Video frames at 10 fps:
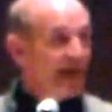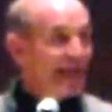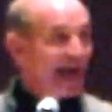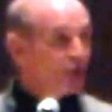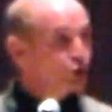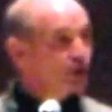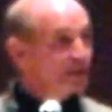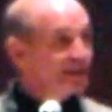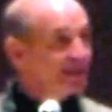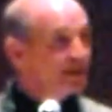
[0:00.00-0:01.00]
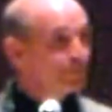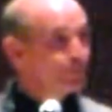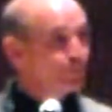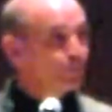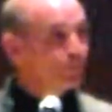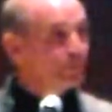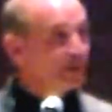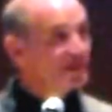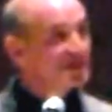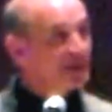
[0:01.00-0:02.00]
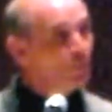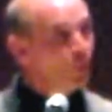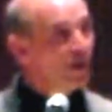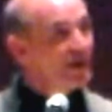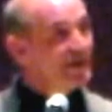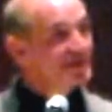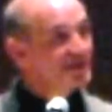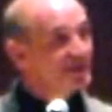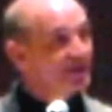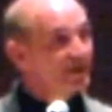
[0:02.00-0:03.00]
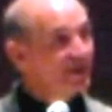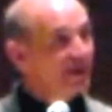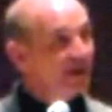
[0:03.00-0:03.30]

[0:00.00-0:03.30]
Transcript: And actually, in some ways,